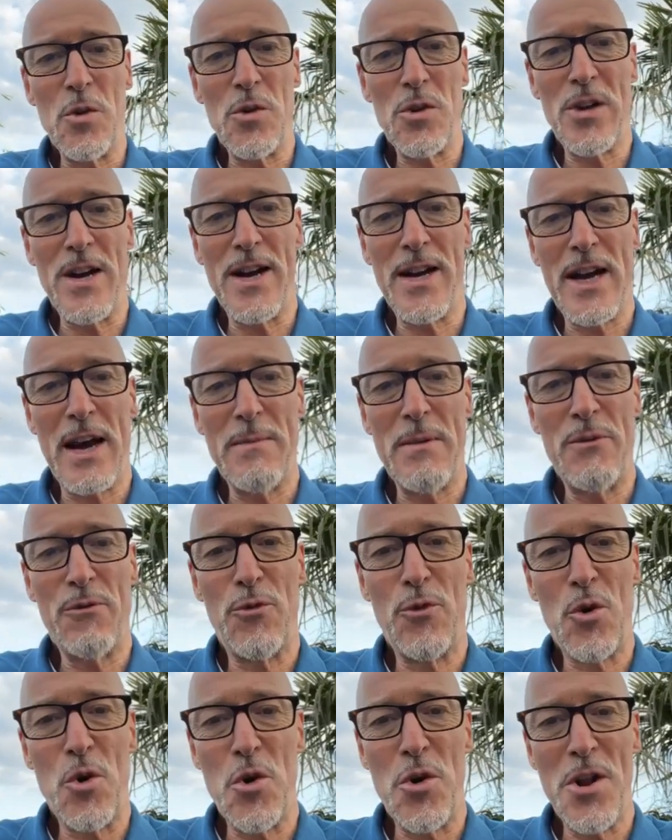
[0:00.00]
it looks like I'm
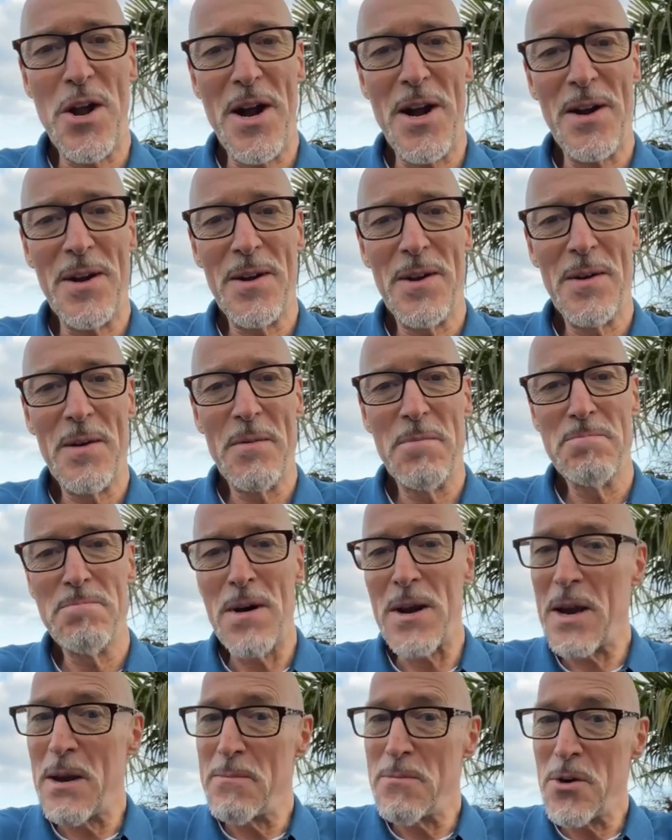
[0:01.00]
in Florida,
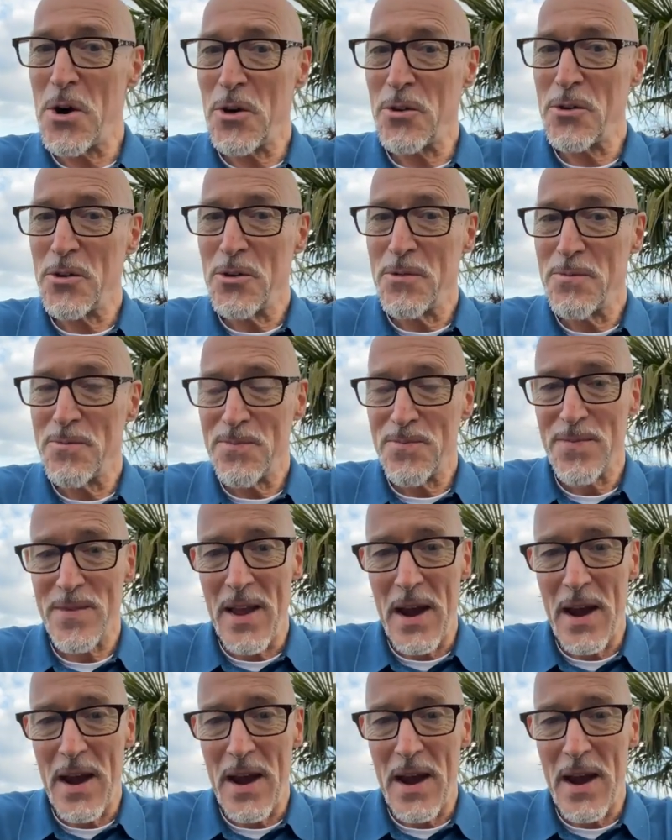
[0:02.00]
but I'm not.